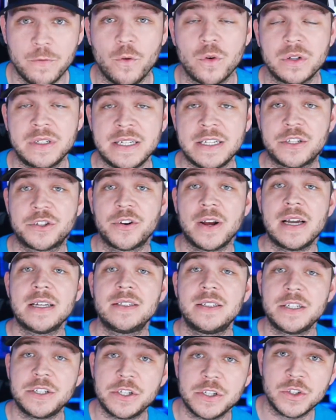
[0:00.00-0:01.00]
Number 14,
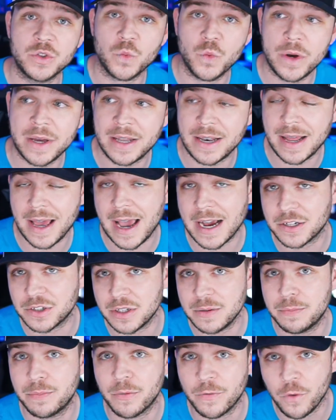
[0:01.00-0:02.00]
transitions when
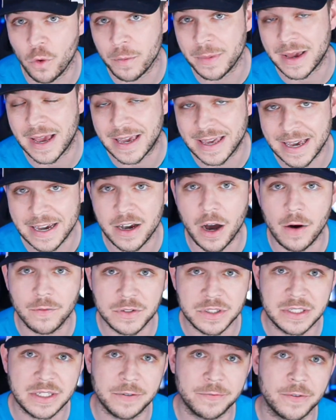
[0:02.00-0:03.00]
actually performing a kickoff
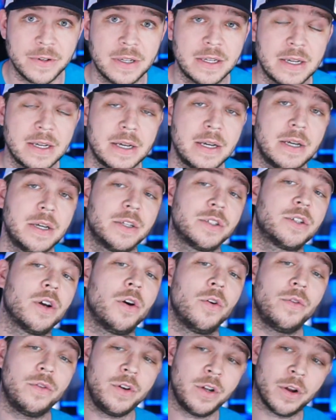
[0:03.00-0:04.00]
is different.
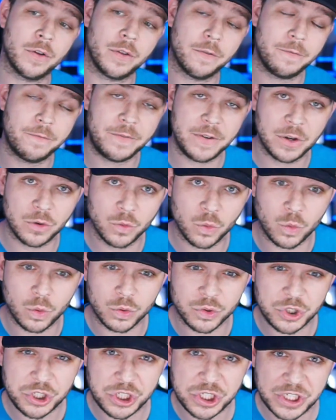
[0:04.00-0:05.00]
So, you know, the field
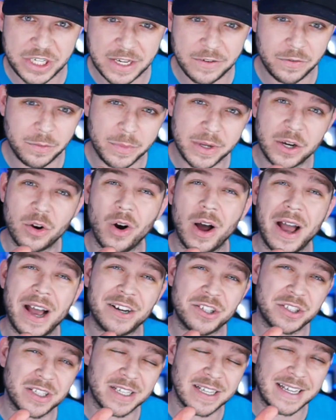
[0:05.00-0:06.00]
will shift, but it'll
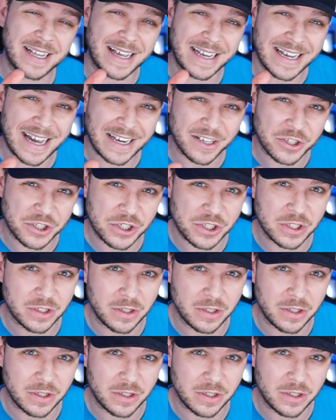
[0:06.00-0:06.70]
actually like kind of